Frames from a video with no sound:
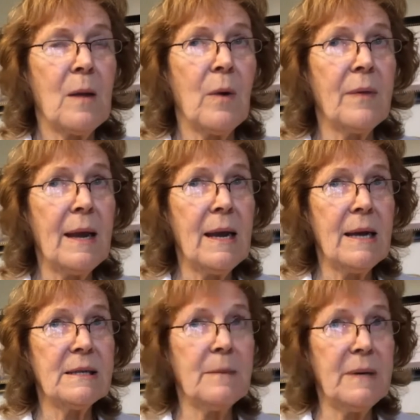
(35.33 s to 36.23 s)
When they
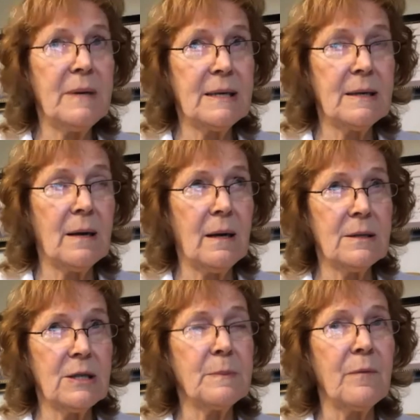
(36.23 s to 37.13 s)
hit to be
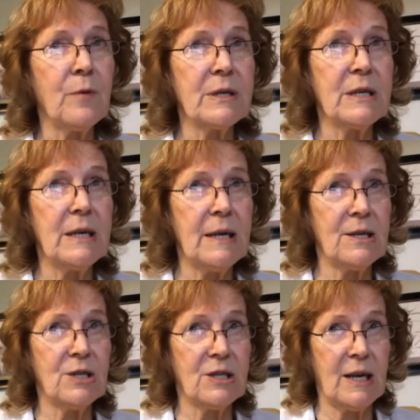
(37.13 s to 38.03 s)
just before
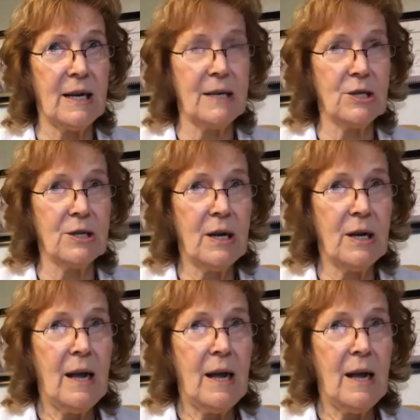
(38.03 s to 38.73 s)
teenage stage,